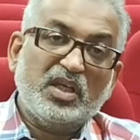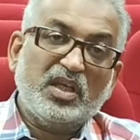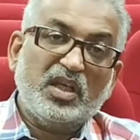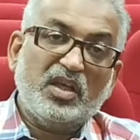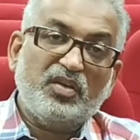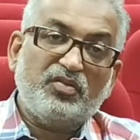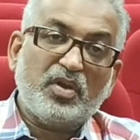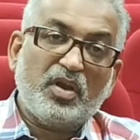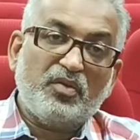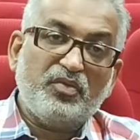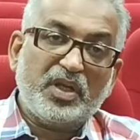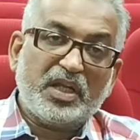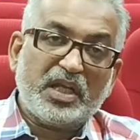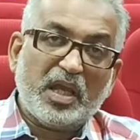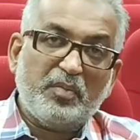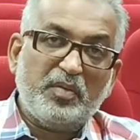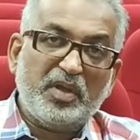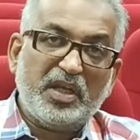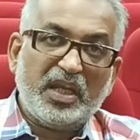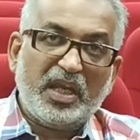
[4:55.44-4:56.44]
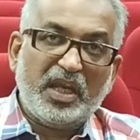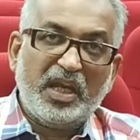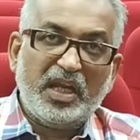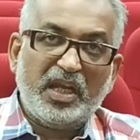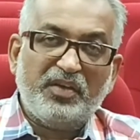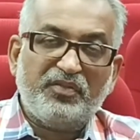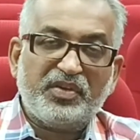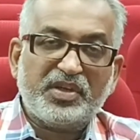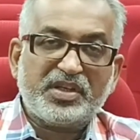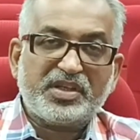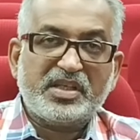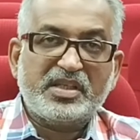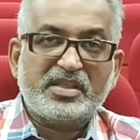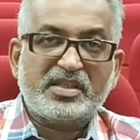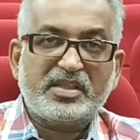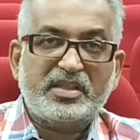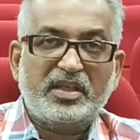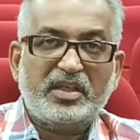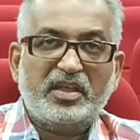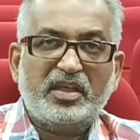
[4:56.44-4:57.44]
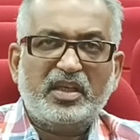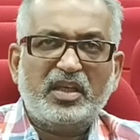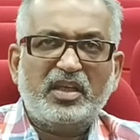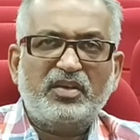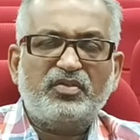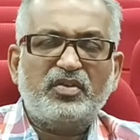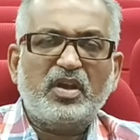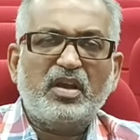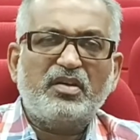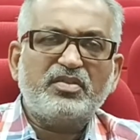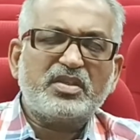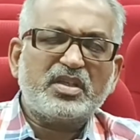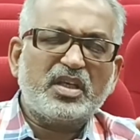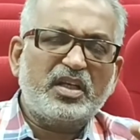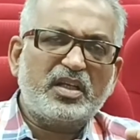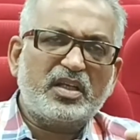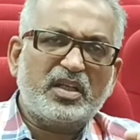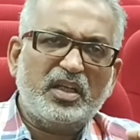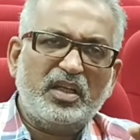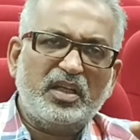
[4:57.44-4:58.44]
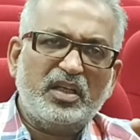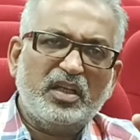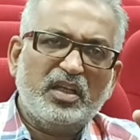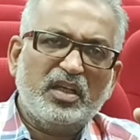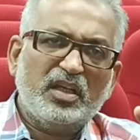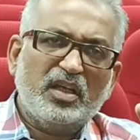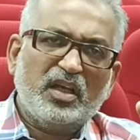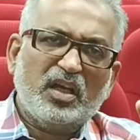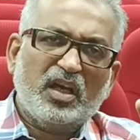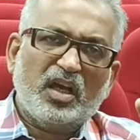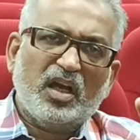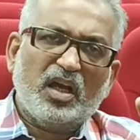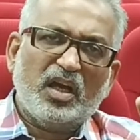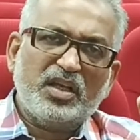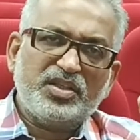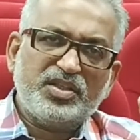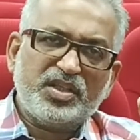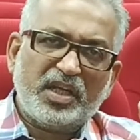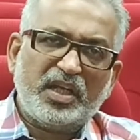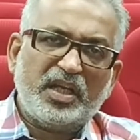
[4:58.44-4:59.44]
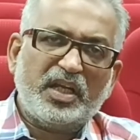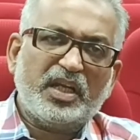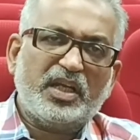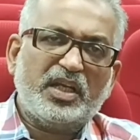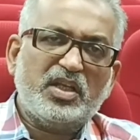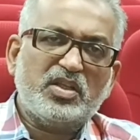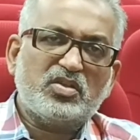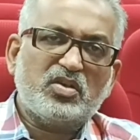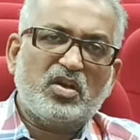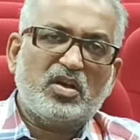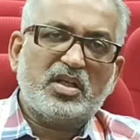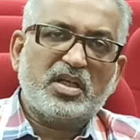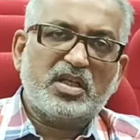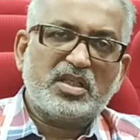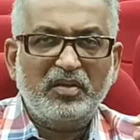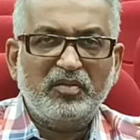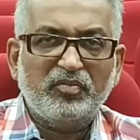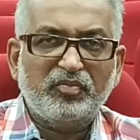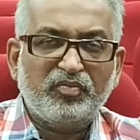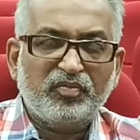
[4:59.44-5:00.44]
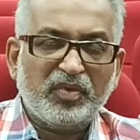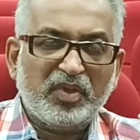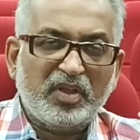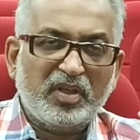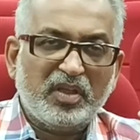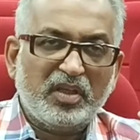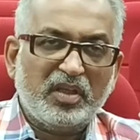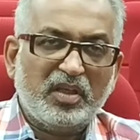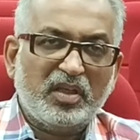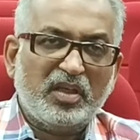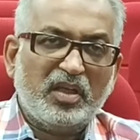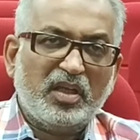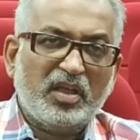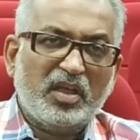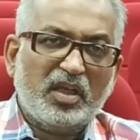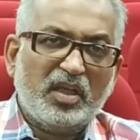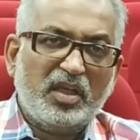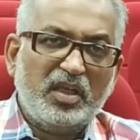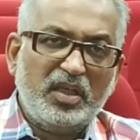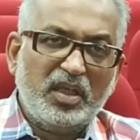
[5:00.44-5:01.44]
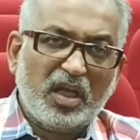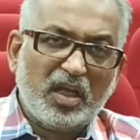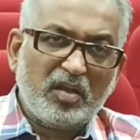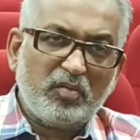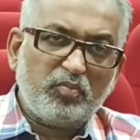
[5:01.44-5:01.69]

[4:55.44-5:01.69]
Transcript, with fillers: if you have vitamin A deficiency, if you have certain uh, genetic disorders, young